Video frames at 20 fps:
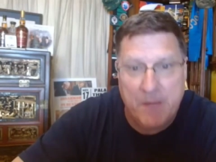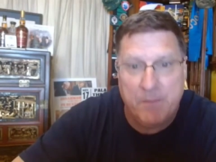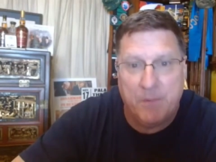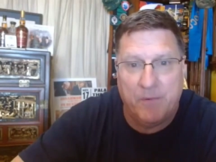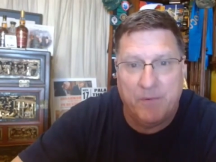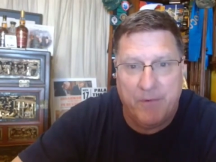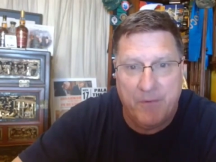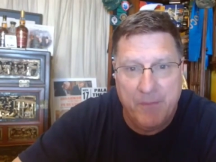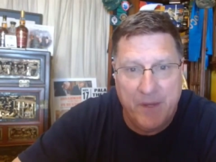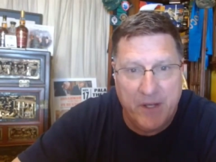lot of
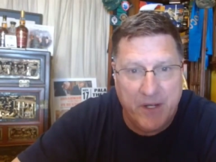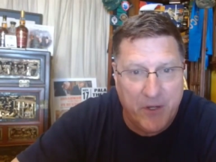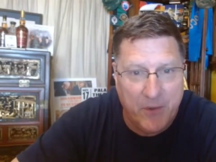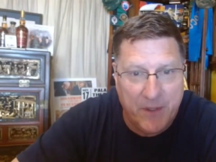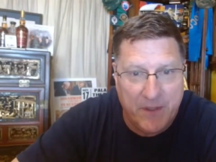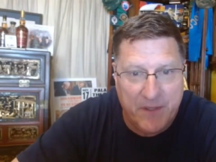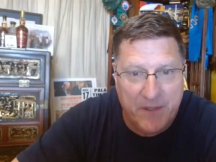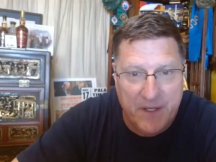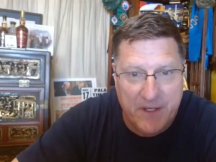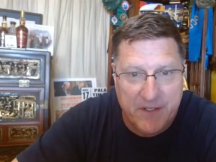people are
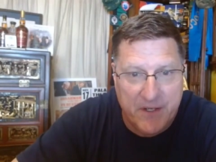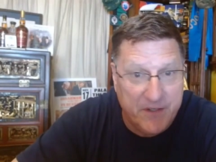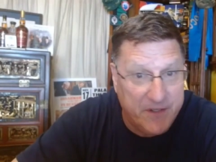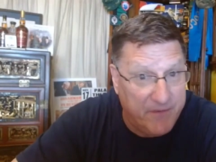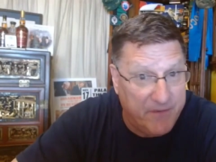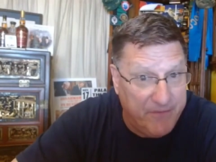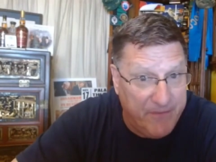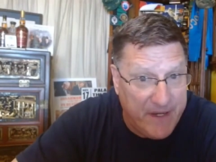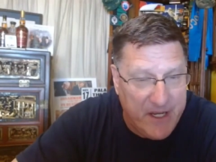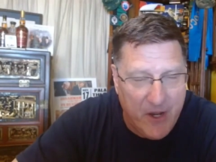familiar with
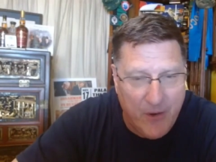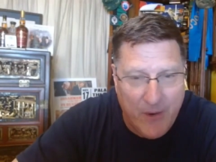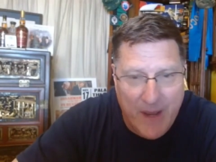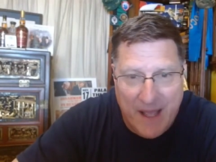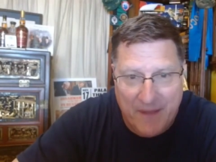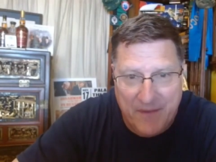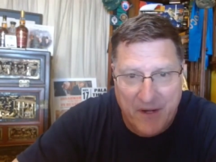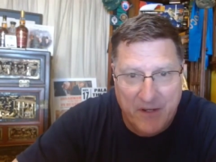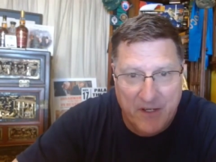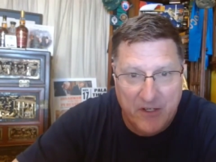this. There's a
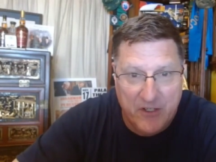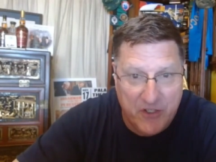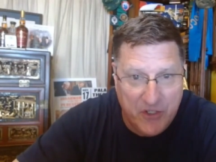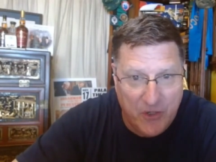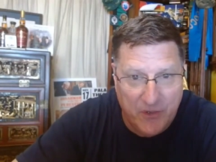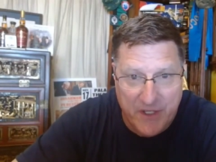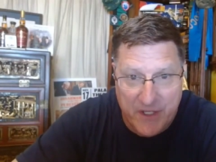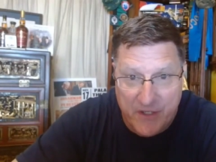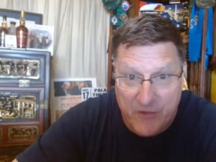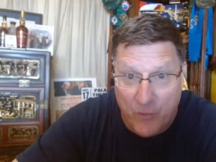video out there
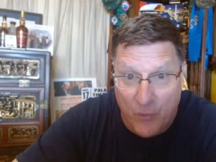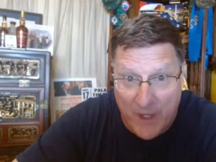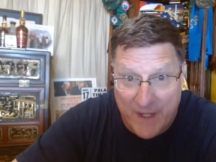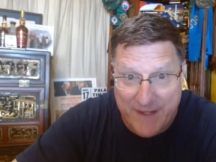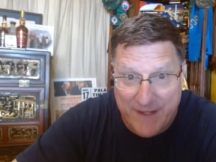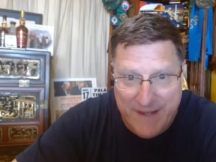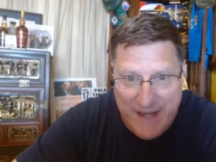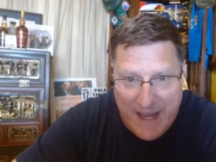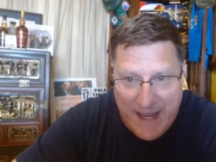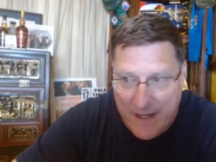that showed this
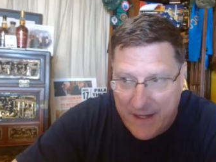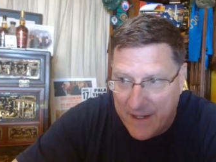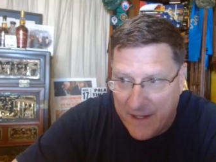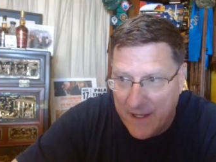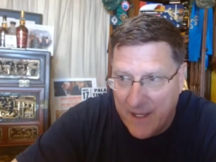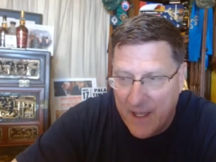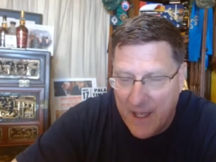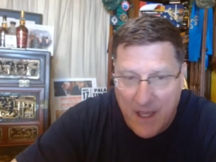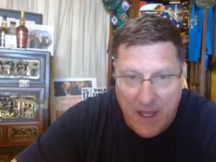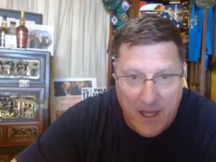one
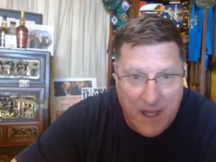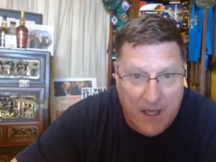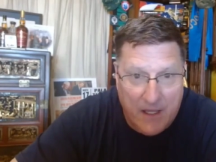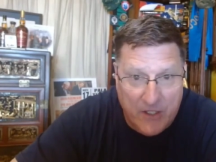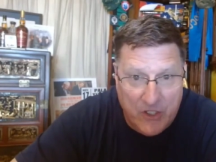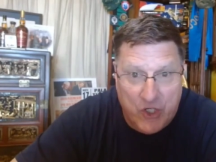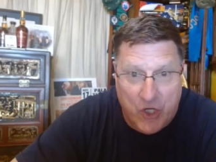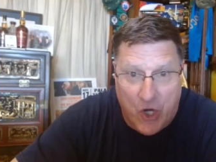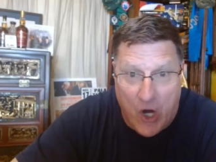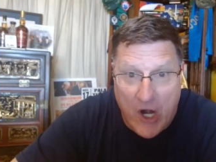tank
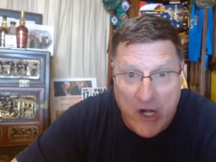uh,